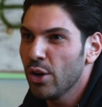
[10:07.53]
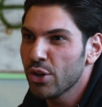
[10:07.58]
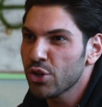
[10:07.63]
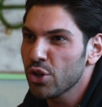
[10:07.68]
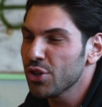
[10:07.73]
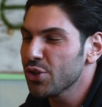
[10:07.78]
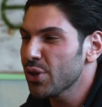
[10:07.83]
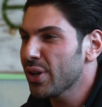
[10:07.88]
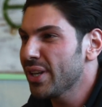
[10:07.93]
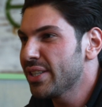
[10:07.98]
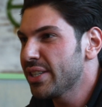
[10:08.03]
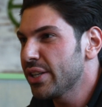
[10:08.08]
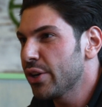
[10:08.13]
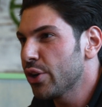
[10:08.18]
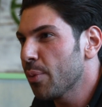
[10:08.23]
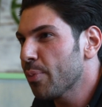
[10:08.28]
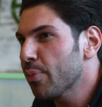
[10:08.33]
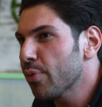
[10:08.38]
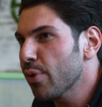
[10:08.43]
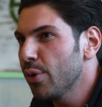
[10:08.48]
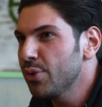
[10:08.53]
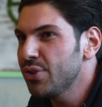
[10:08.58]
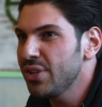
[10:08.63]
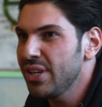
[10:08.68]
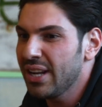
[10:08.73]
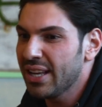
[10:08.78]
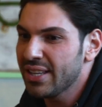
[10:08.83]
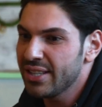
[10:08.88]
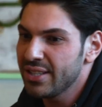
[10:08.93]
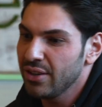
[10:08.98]
It's also considered a
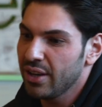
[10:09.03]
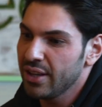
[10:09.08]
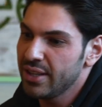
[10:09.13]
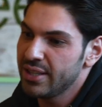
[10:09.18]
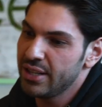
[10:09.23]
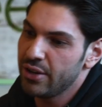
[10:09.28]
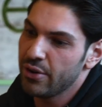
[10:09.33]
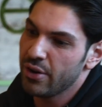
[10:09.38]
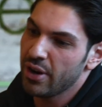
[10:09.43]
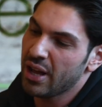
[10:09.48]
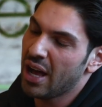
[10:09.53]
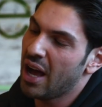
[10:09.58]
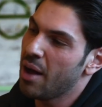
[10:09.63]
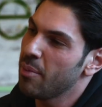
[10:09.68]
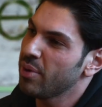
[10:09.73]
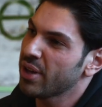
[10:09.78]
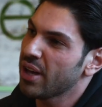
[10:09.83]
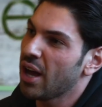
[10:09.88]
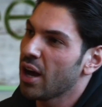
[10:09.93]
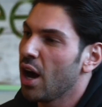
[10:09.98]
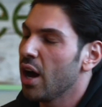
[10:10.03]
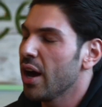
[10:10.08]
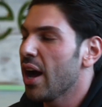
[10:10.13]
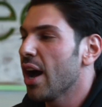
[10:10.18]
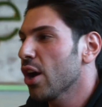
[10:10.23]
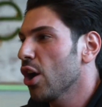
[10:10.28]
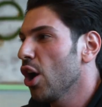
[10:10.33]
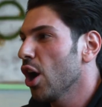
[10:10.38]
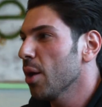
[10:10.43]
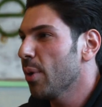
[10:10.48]
protein. I still consider it
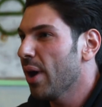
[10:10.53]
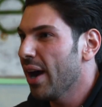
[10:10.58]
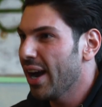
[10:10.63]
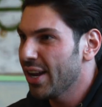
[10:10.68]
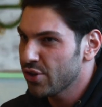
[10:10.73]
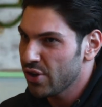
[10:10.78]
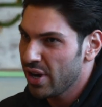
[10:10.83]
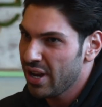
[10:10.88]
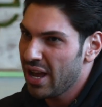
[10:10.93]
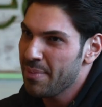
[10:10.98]
a carbohydrate.